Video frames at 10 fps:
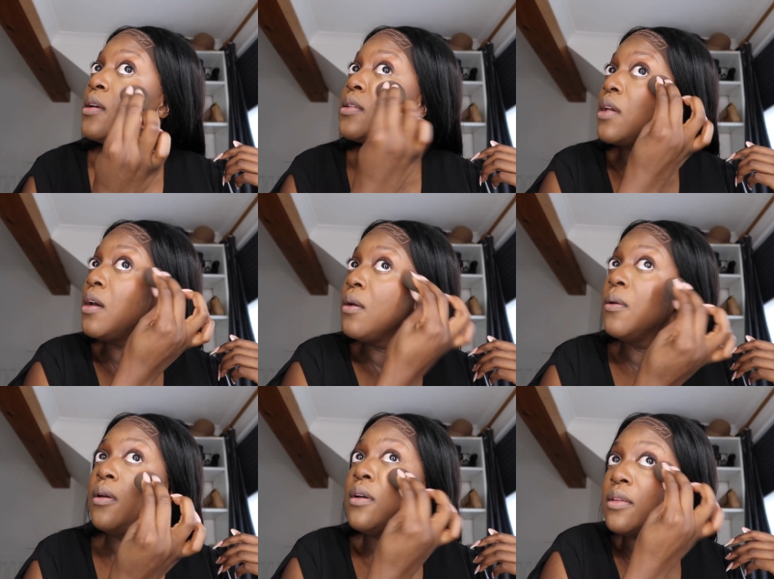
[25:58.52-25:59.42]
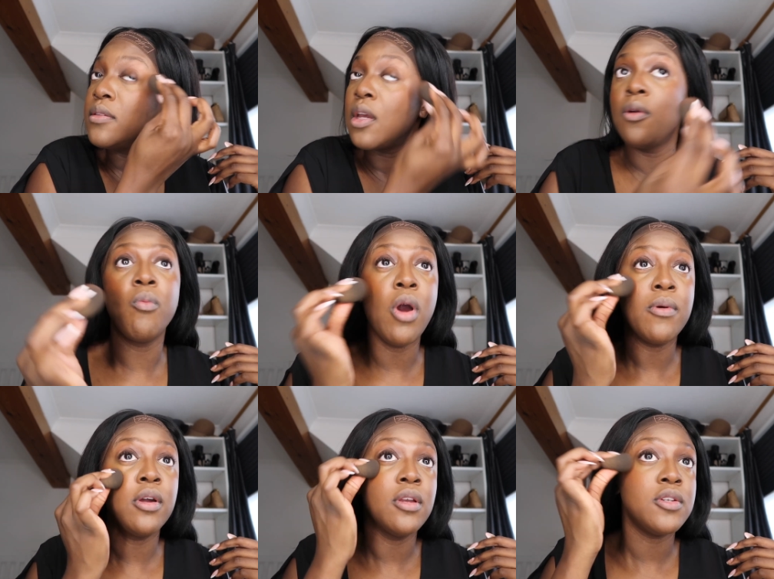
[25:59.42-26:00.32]
So don't
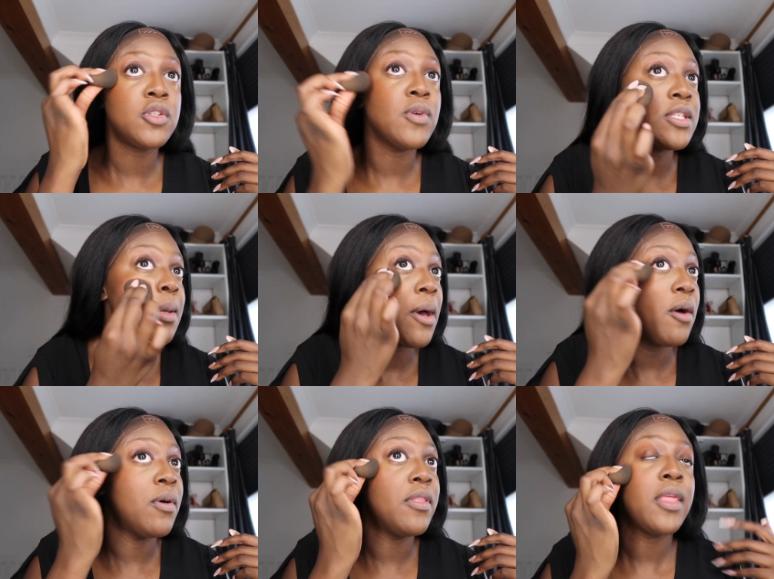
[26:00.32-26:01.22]
worry or don't stress about when